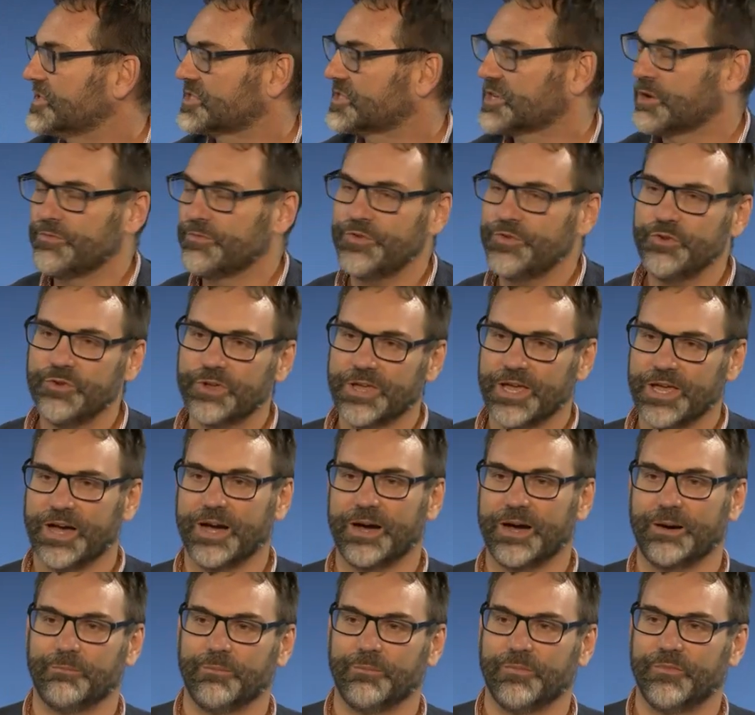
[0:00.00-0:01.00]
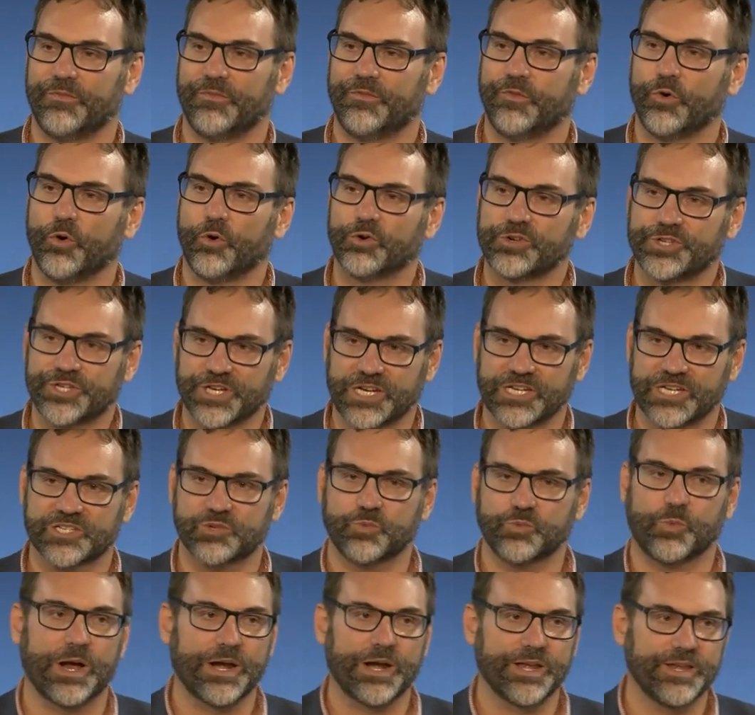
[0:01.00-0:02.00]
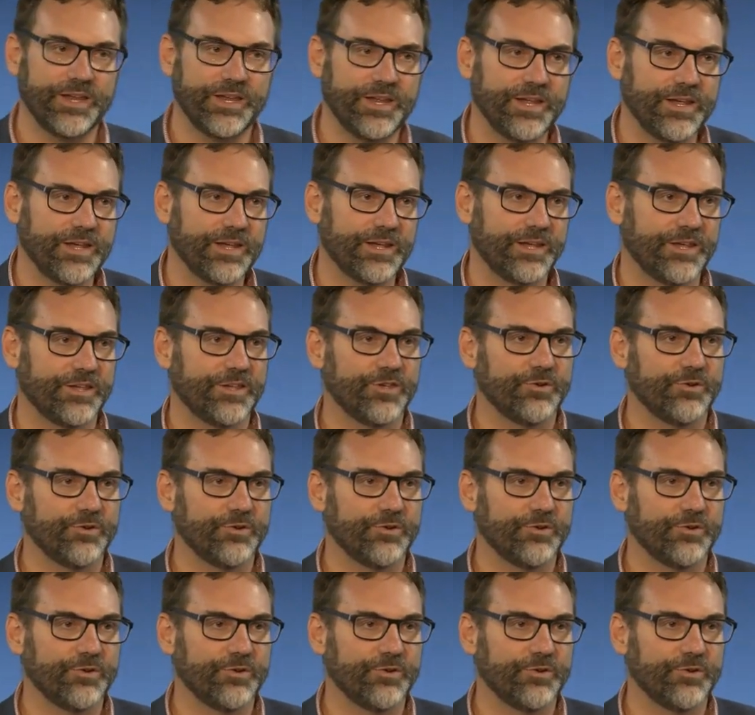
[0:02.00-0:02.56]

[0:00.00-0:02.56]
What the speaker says: So if you come for just 1 year,